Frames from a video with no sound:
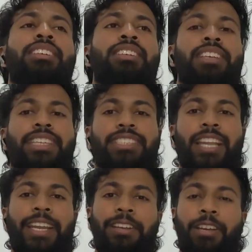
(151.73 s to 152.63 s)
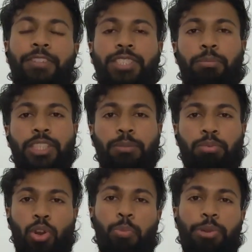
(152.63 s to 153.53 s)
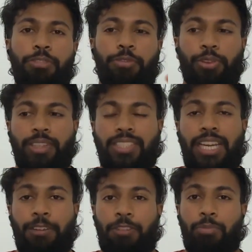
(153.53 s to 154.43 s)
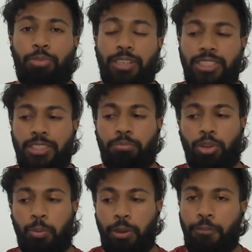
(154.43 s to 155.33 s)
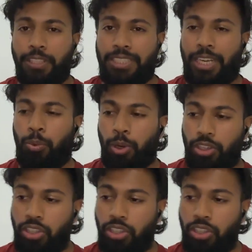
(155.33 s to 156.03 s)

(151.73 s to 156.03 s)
is light enough. It's appropriate for this kind of rep range, is appropriate for this kind of workload.